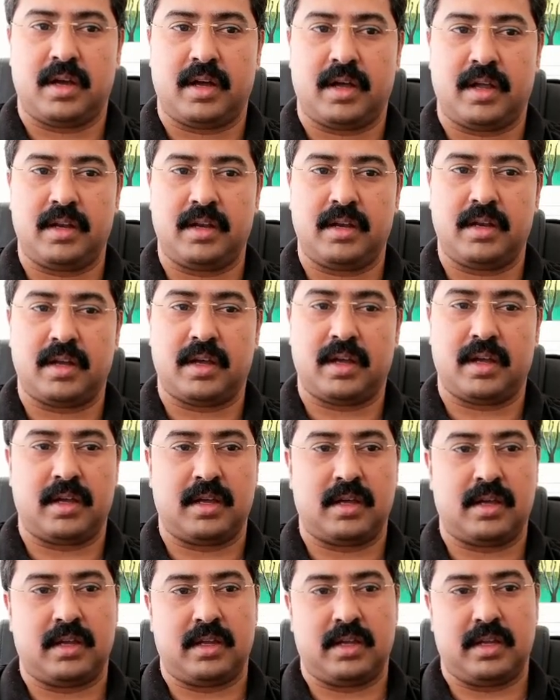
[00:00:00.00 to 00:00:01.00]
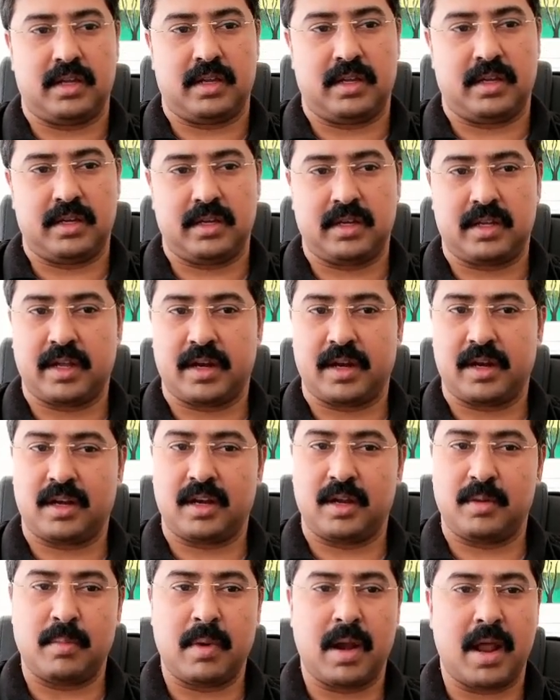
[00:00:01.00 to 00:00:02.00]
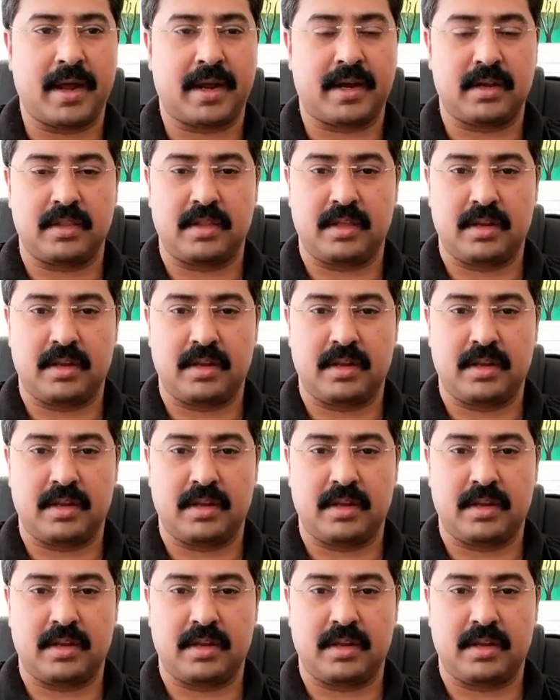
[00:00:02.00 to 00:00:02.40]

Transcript: and incorrectly blacked